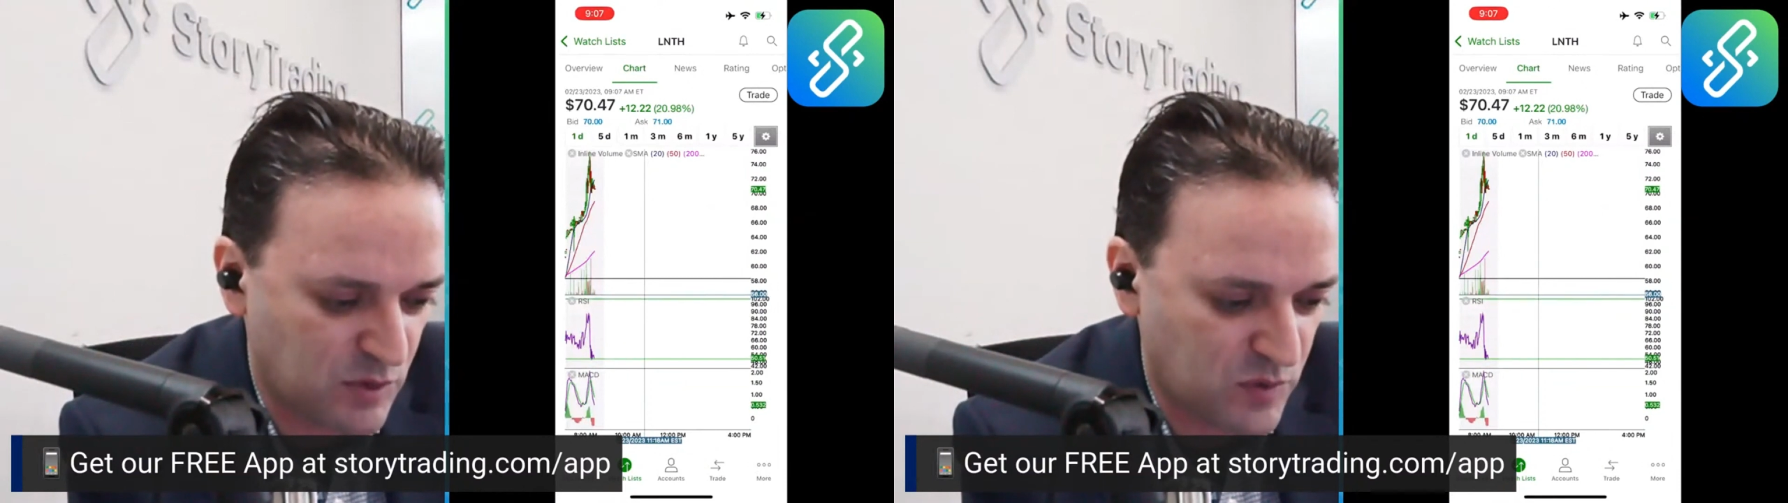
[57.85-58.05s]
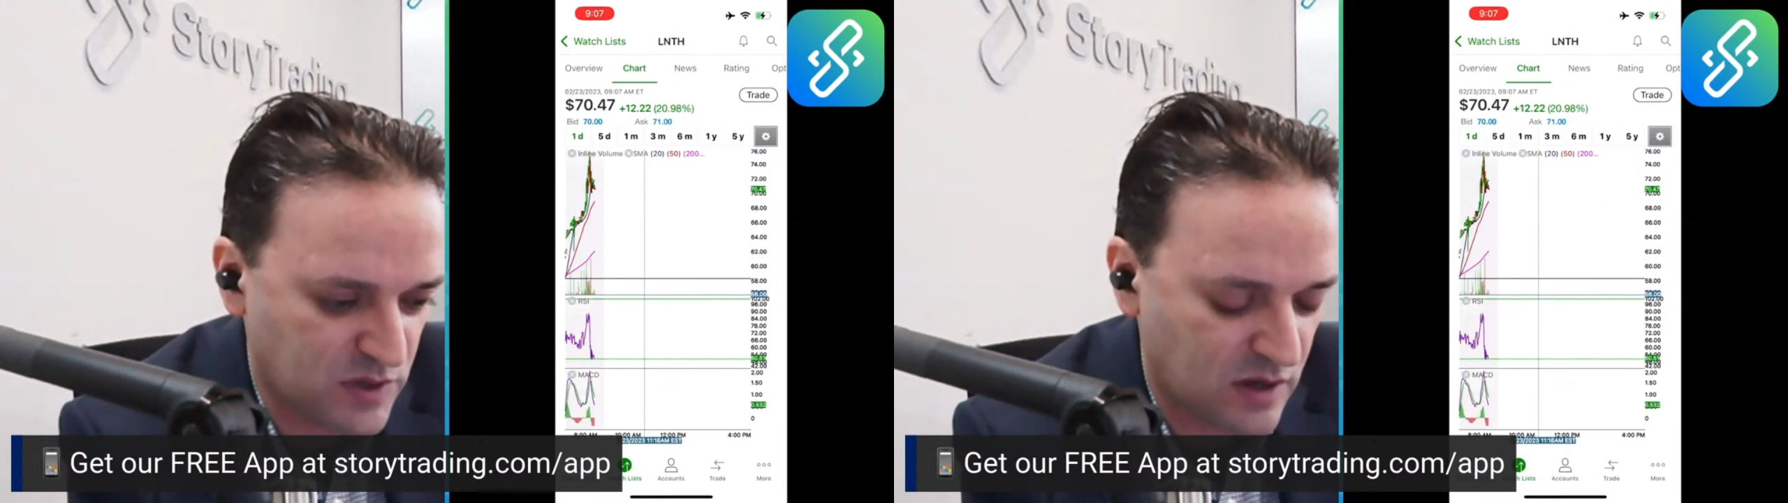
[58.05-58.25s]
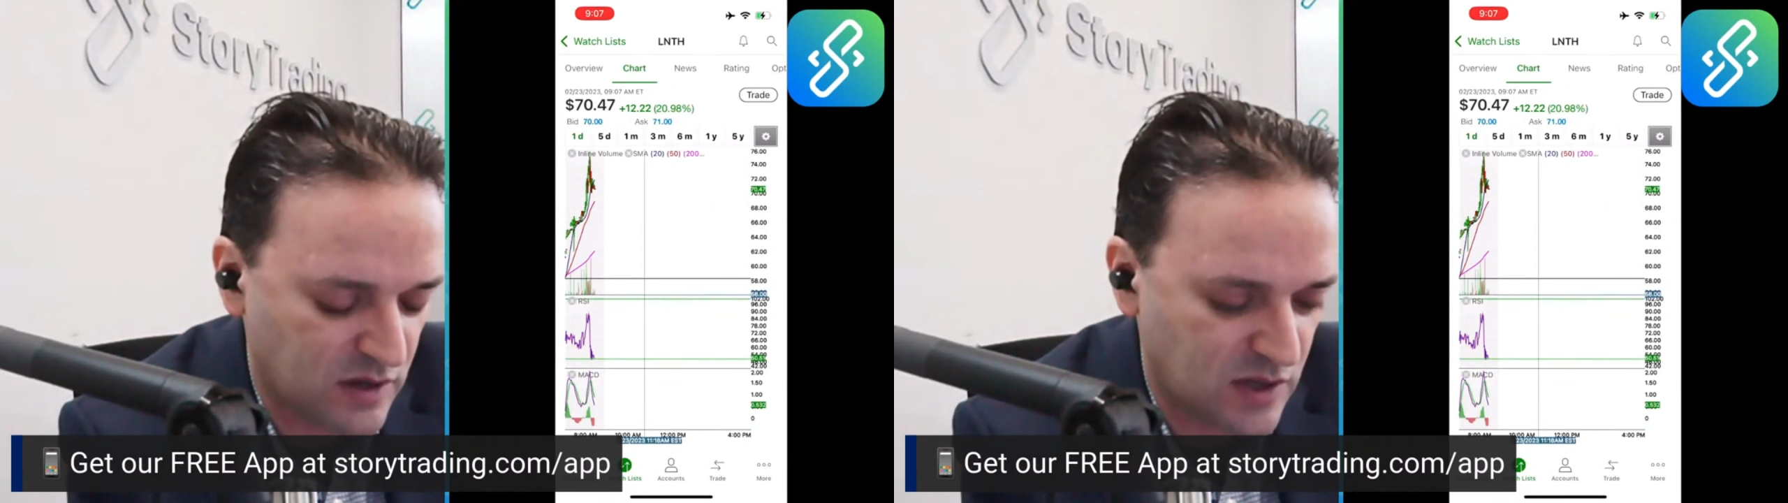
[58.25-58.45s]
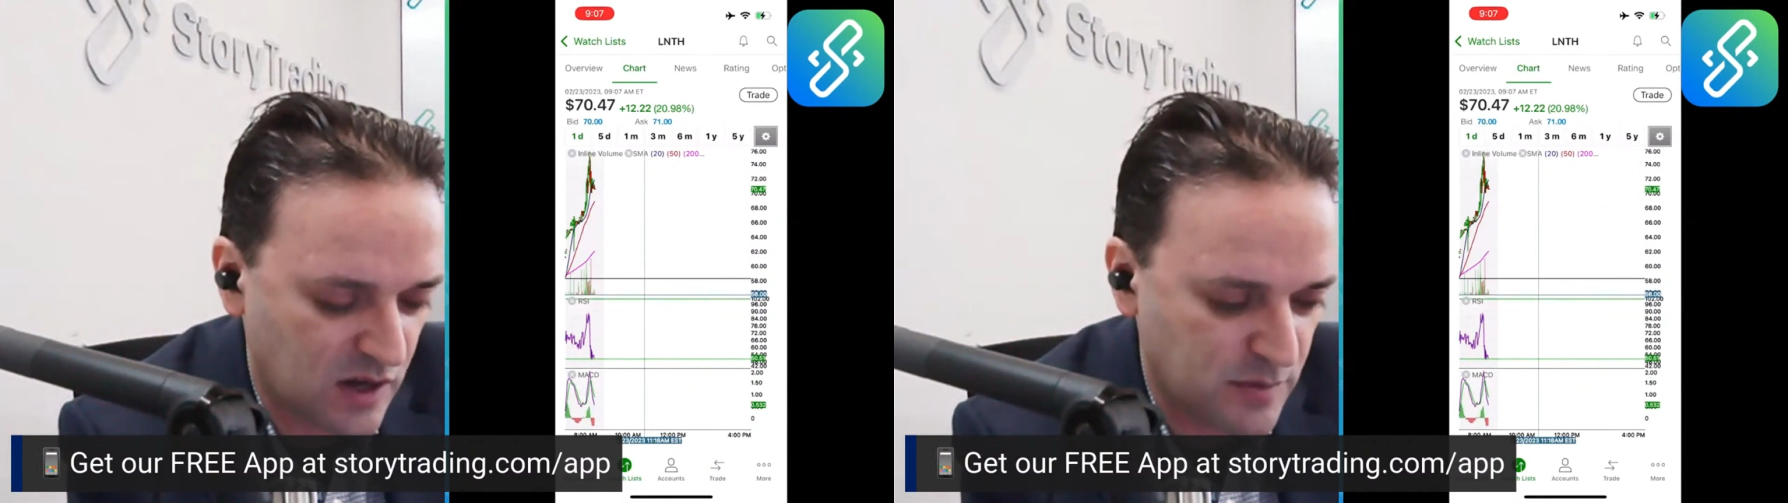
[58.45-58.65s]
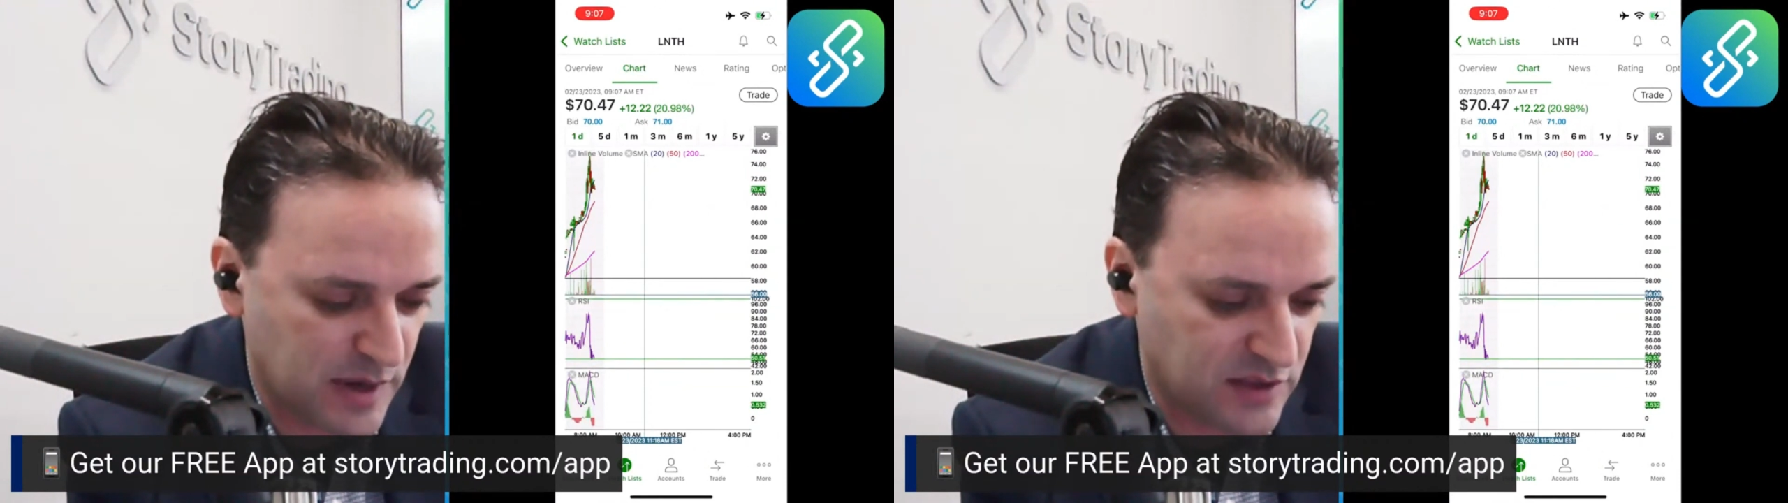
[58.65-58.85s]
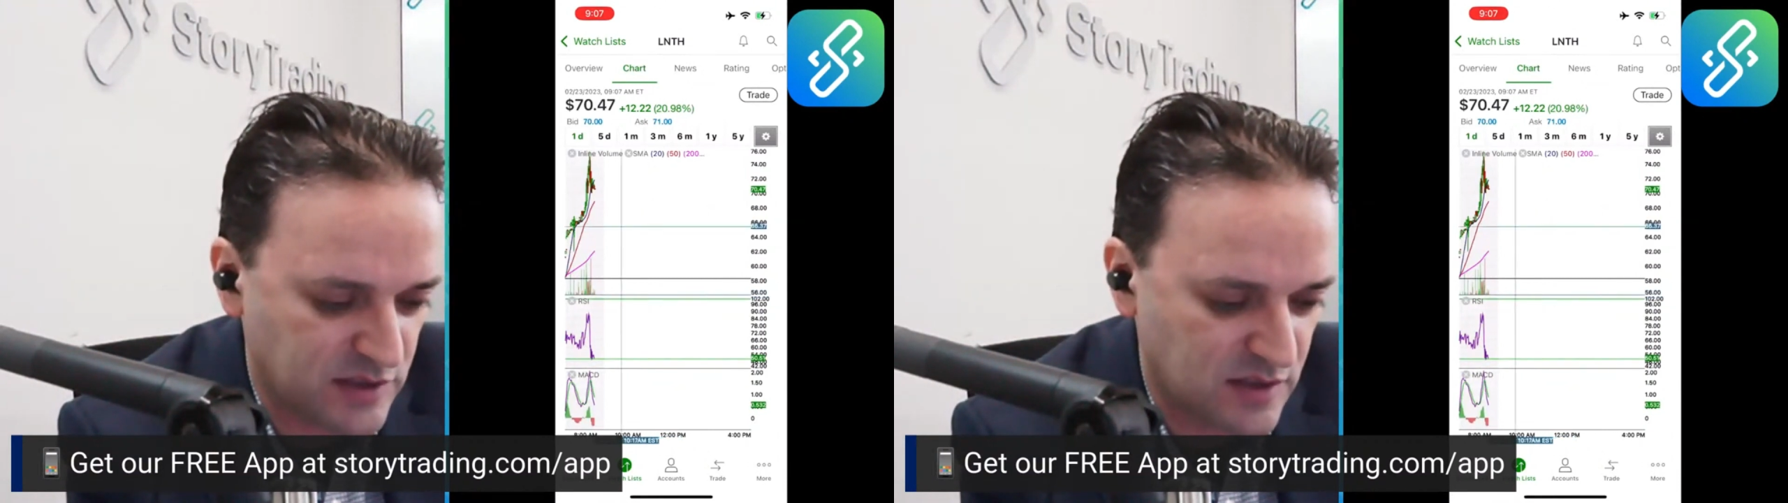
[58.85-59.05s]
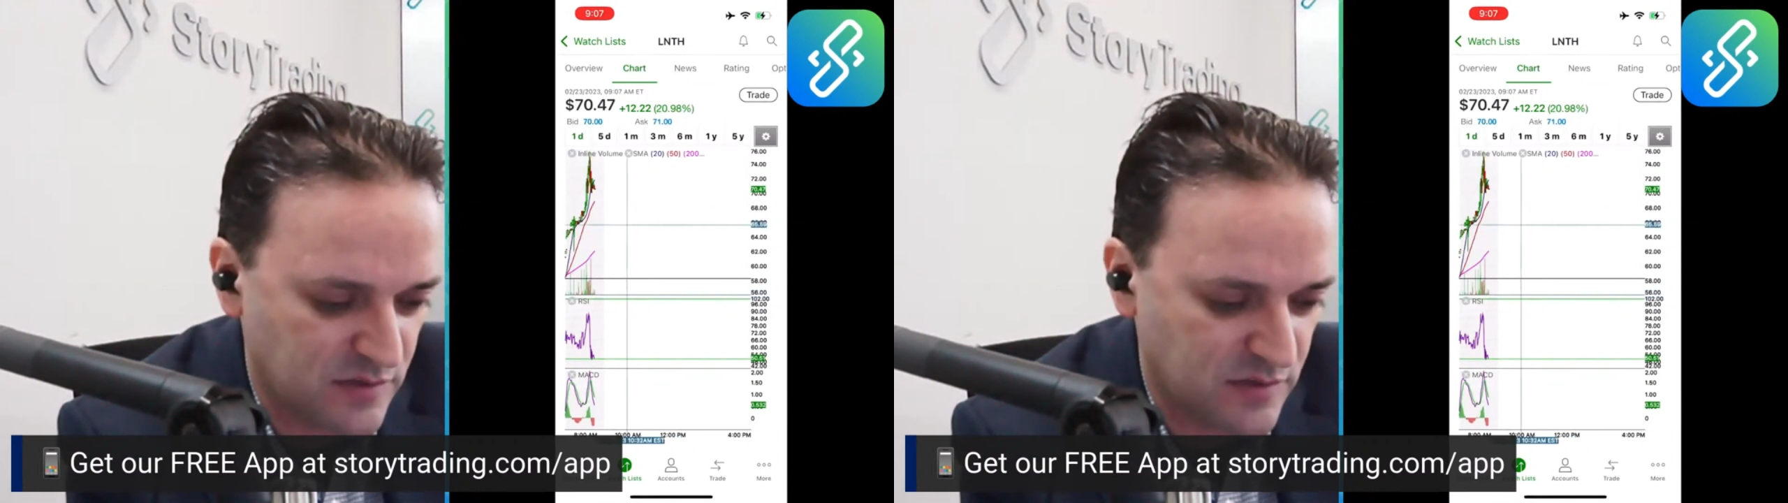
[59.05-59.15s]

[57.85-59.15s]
when we're talking about this in